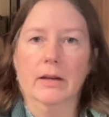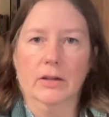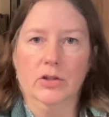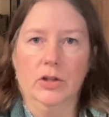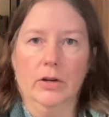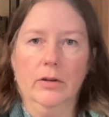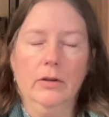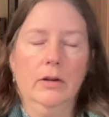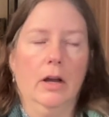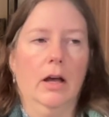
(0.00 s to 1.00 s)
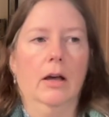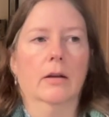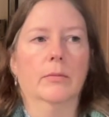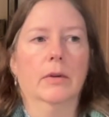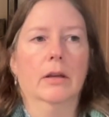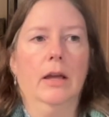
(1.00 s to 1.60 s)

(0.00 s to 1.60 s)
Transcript: next year um,